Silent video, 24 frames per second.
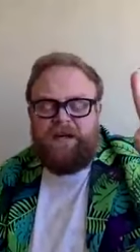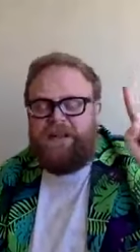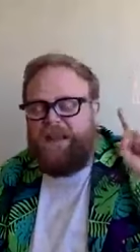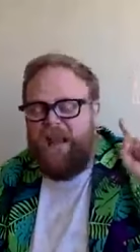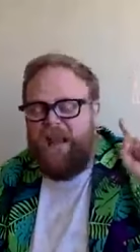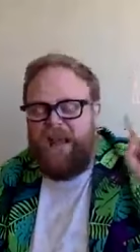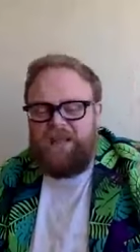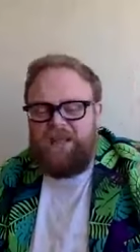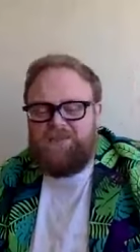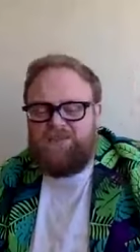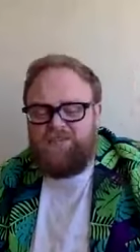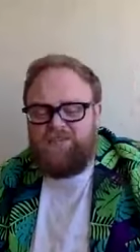
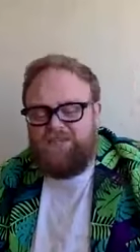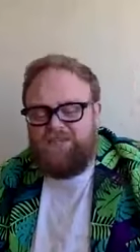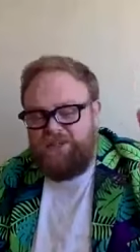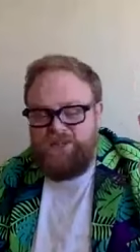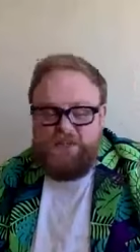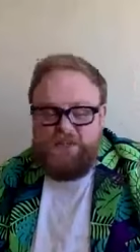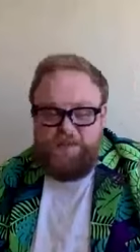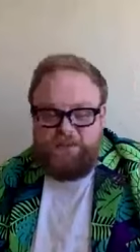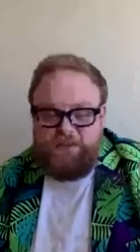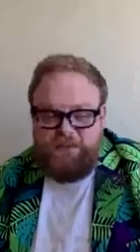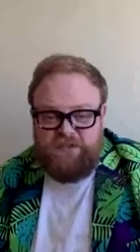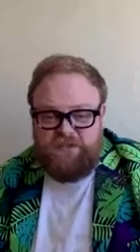The ancient
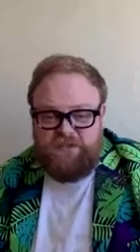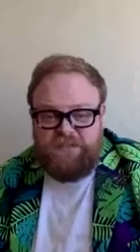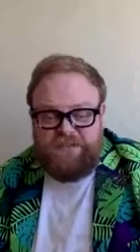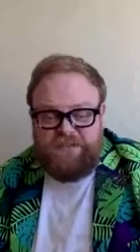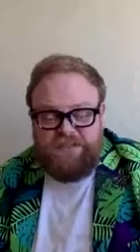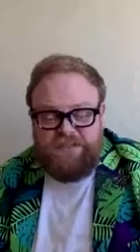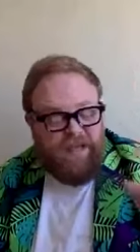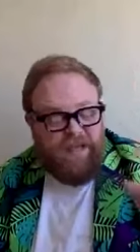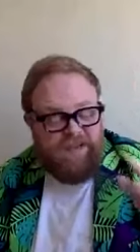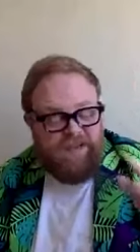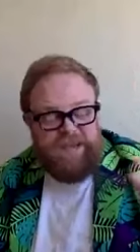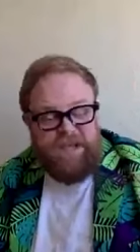
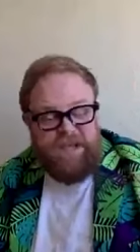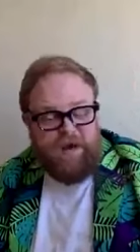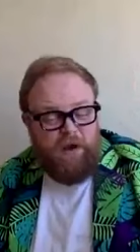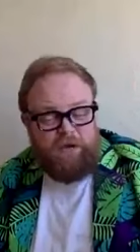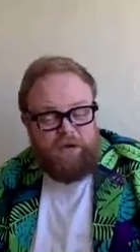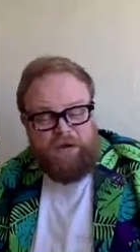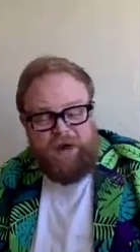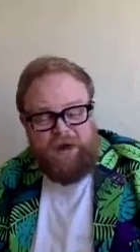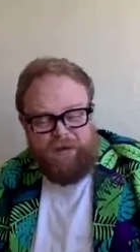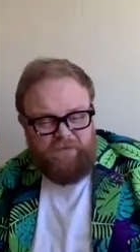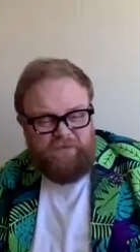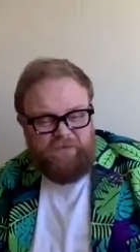Egyptians had their
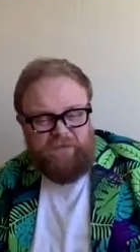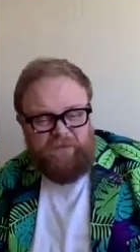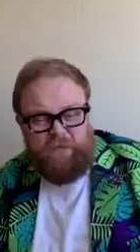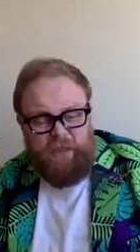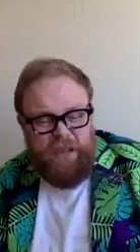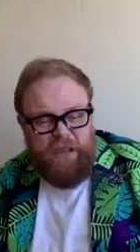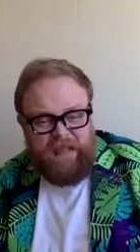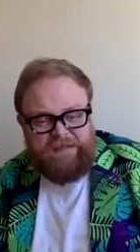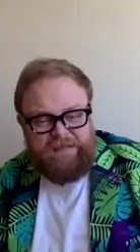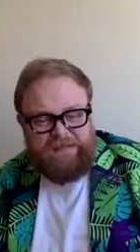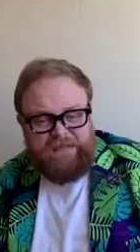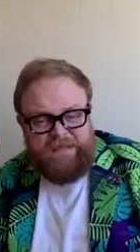own
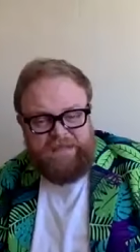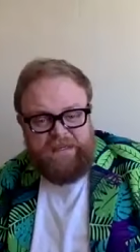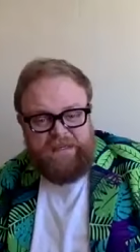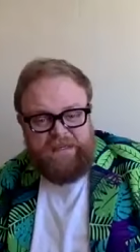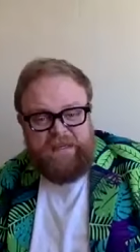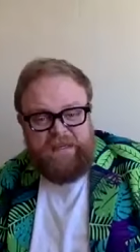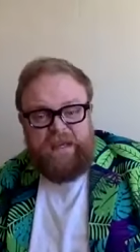alphabet